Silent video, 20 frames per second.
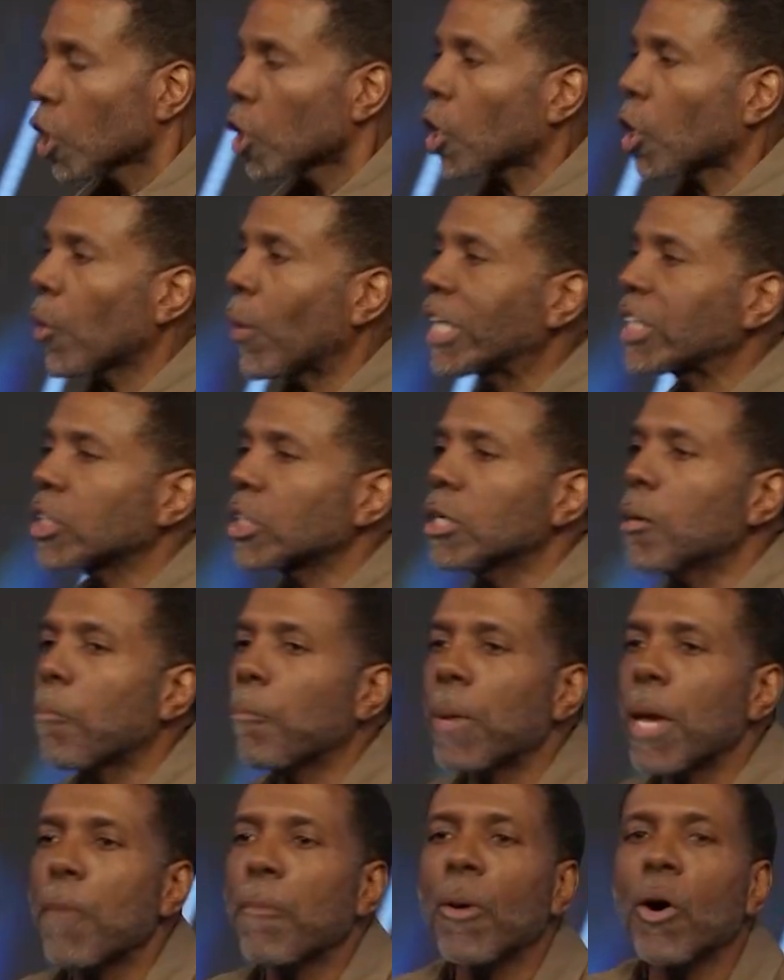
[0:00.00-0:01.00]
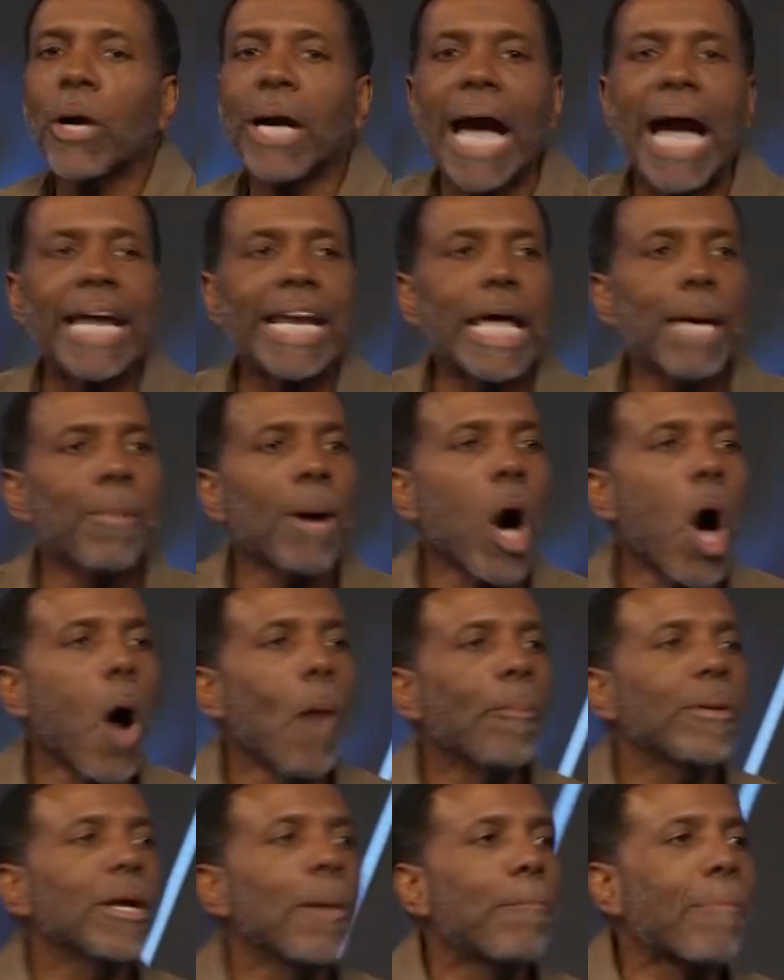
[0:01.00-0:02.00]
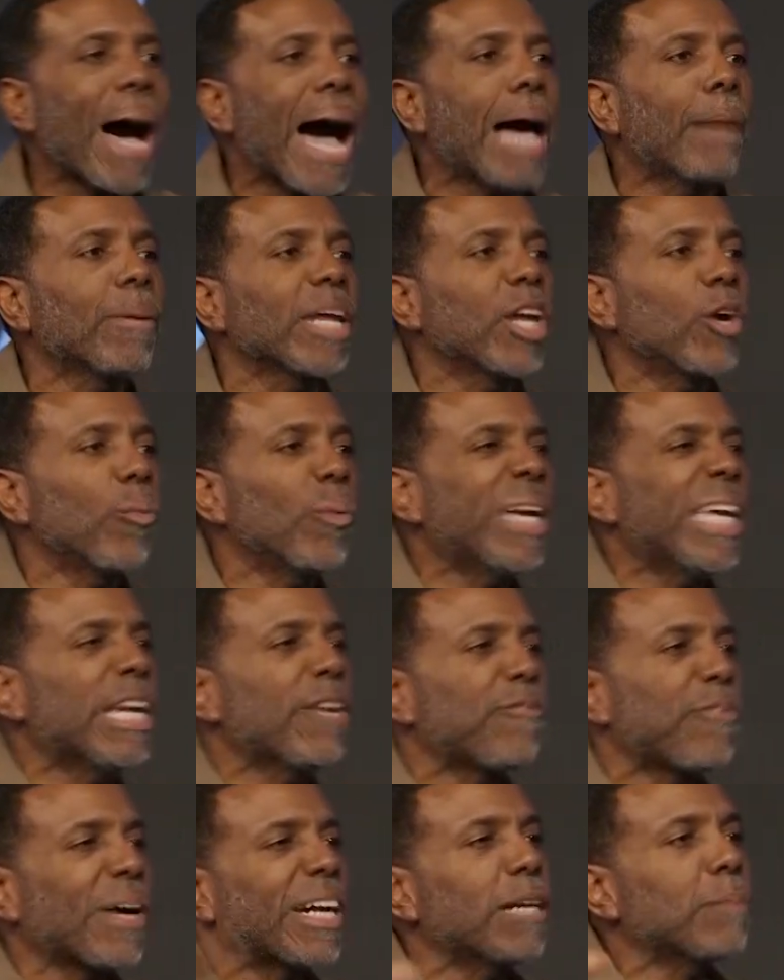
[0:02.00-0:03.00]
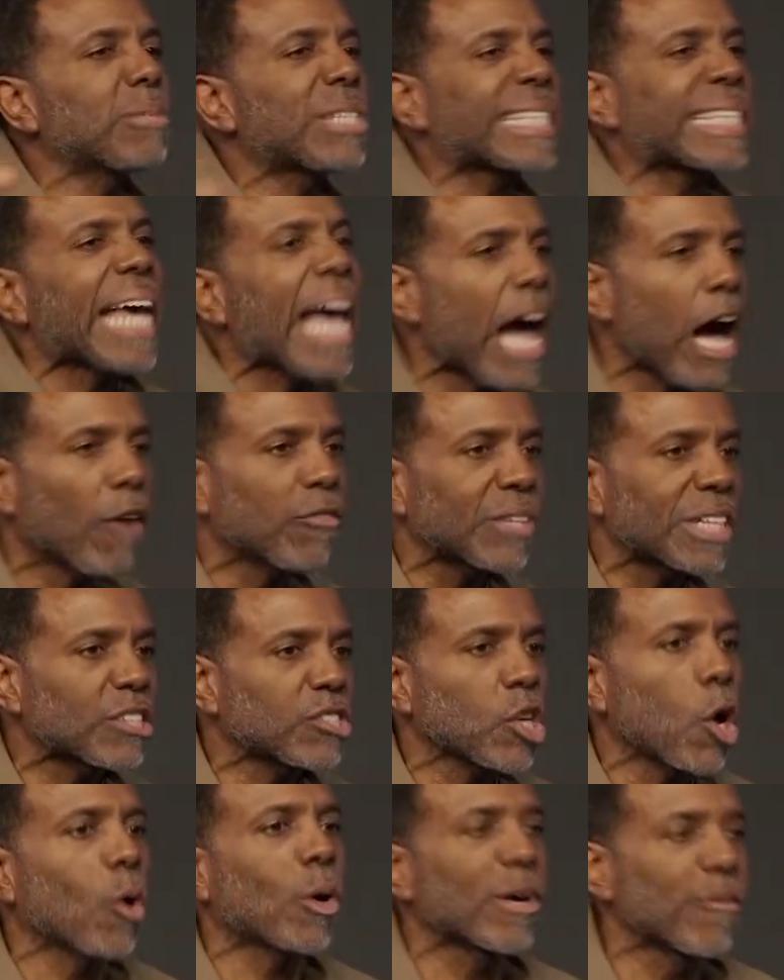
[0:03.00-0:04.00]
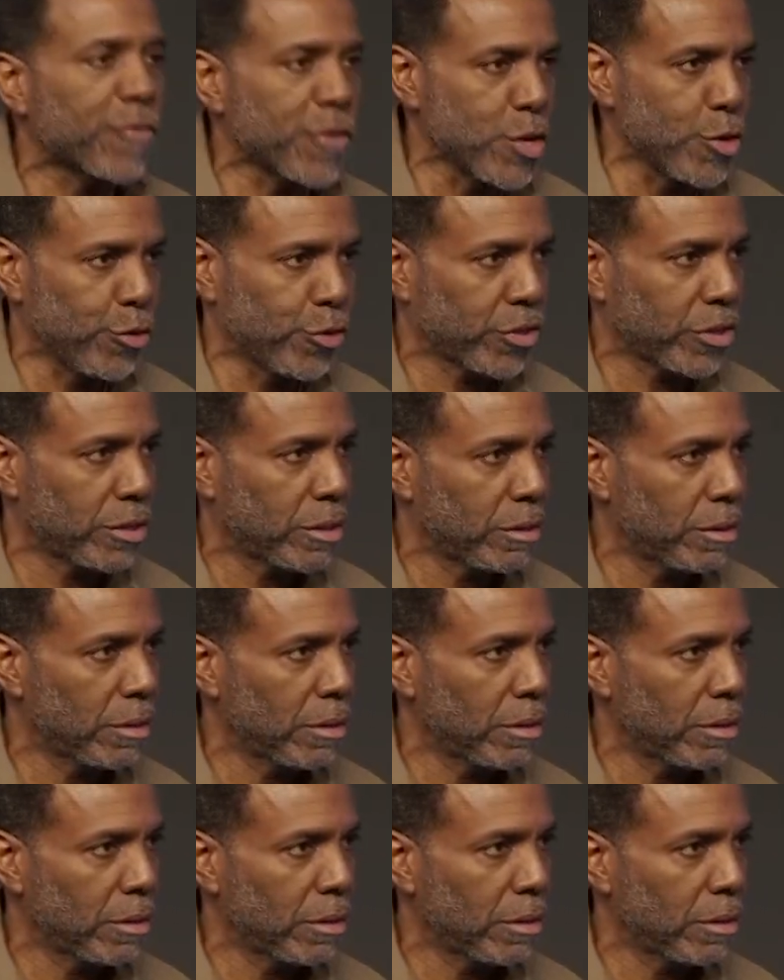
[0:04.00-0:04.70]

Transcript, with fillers: Christian people can't even open the Bible and read it for themselves. It's so confusing.